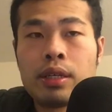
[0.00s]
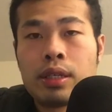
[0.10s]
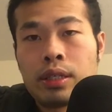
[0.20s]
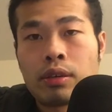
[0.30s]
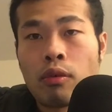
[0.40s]

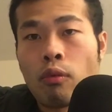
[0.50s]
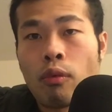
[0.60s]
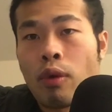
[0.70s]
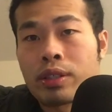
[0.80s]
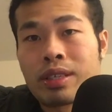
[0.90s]
So
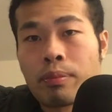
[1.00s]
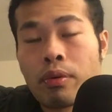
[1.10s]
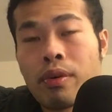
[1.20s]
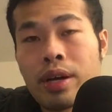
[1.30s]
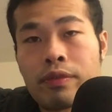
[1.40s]
what's the
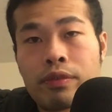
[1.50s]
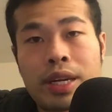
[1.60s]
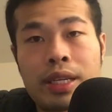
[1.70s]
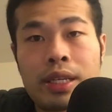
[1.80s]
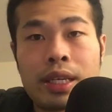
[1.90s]
point of
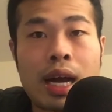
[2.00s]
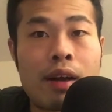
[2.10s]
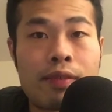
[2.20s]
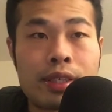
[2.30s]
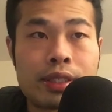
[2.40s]
renting the
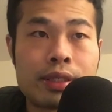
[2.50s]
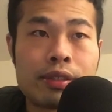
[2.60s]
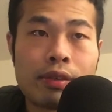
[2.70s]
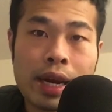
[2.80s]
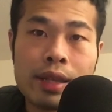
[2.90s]
office,
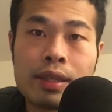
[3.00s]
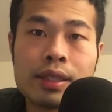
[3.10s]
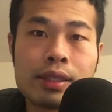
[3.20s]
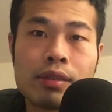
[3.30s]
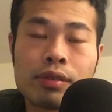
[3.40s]
right?
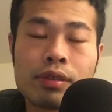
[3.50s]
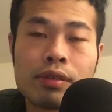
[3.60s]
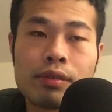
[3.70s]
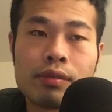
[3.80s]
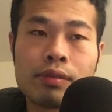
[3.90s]
That's
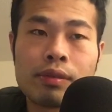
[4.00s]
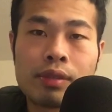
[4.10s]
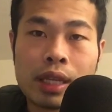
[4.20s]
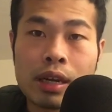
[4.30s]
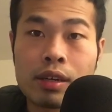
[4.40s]
also
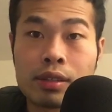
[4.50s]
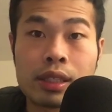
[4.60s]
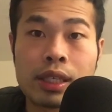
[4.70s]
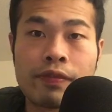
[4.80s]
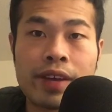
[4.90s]
not cost
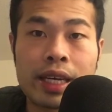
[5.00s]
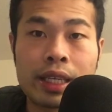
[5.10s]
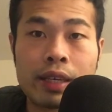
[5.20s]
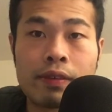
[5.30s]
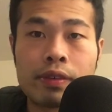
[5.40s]

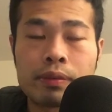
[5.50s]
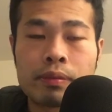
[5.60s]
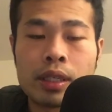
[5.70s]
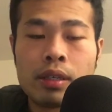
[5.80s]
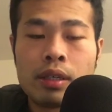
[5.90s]
effective.
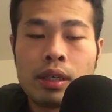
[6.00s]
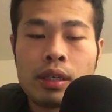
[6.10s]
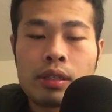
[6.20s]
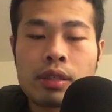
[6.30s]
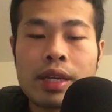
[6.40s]

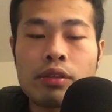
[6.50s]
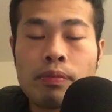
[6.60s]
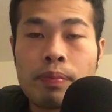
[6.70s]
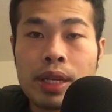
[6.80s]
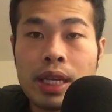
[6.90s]
So I do
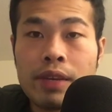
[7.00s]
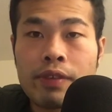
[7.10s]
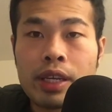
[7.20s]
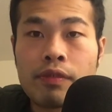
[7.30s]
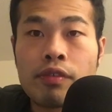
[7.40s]
believe
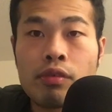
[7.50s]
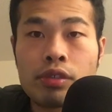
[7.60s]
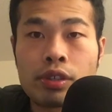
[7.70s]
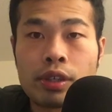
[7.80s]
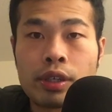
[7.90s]
in the
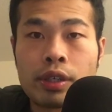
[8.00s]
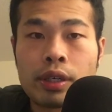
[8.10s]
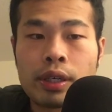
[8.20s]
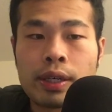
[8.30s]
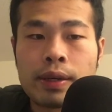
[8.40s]
future
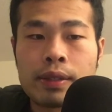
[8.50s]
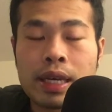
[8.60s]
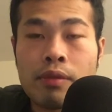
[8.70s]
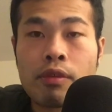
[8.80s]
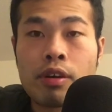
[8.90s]

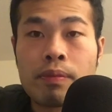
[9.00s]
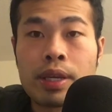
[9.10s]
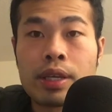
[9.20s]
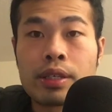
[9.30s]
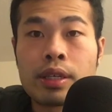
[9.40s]
there will
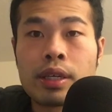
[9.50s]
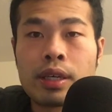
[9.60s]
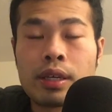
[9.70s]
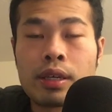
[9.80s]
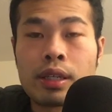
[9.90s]
be
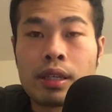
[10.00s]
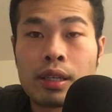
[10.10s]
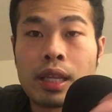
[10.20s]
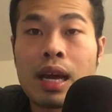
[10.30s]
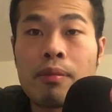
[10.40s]
a
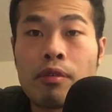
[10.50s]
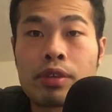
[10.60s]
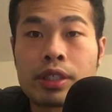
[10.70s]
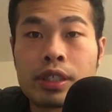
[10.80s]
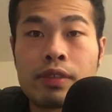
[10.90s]
lot more
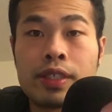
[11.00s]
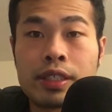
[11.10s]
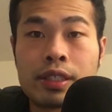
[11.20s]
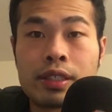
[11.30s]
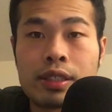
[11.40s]

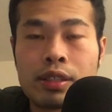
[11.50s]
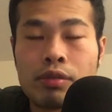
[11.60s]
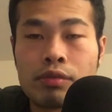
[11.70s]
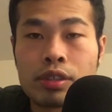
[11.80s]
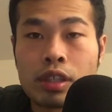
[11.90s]
services
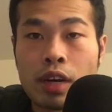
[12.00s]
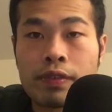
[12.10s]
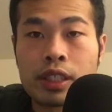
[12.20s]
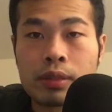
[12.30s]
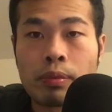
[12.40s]
to solve
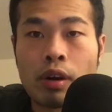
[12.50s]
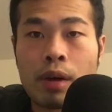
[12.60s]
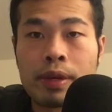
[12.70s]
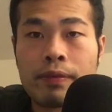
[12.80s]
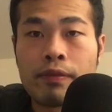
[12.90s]
this
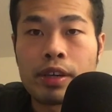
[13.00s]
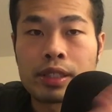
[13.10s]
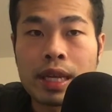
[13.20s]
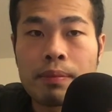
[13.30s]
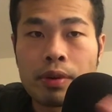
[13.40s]
problem. For
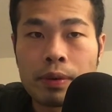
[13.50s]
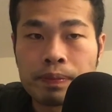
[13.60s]
example,